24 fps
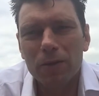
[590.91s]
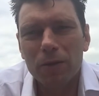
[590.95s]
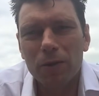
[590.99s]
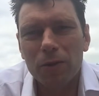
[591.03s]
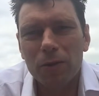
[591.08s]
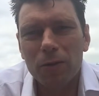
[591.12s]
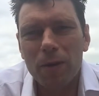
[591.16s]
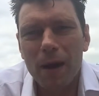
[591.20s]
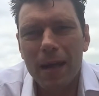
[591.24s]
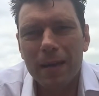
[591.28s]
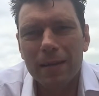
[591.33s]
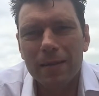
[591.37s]

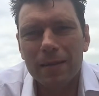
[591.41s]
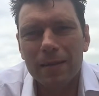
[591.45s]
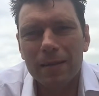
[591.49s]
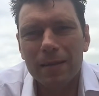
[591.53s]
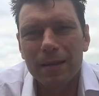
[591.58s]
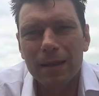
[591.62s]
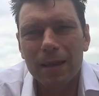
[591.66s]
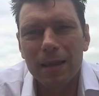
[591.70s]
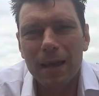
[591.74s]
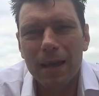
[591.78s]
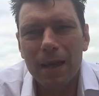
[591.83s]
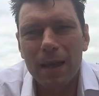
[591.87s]
threads,
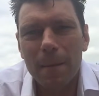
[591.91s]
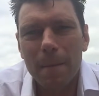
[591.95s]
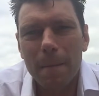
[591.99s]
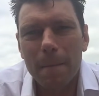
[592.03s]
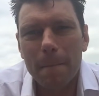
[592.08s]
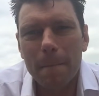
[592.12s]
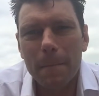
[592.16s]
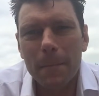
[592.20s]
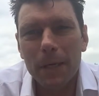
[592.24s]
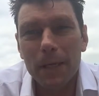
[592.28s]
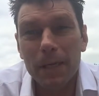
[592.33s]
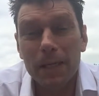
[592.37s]

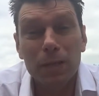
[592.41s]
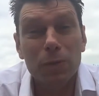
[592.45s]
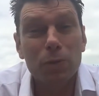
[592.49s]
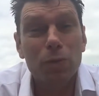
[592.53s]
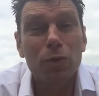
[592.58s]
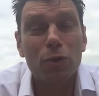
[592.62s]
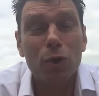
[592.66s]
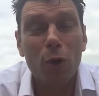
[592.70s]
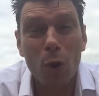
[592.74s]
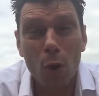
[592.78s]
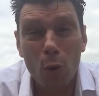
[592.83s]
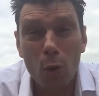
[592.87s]
but this
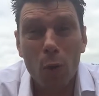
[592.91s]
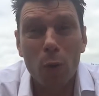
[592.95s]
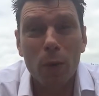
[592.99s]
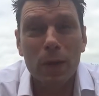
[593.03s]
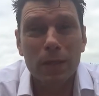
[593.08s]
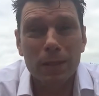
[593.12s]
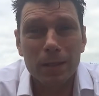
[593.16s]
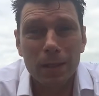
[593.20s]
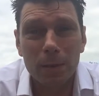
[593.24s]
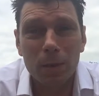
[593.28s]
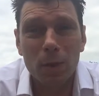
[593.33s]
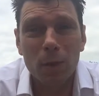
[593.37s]
was
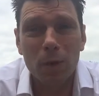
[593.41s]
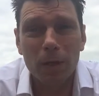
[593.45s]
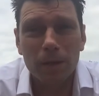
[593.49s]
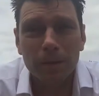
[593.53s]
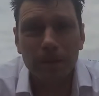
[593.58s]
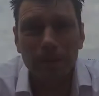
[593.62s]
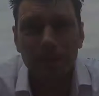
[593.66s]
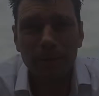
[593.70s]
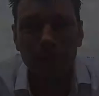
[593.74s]
always number 1.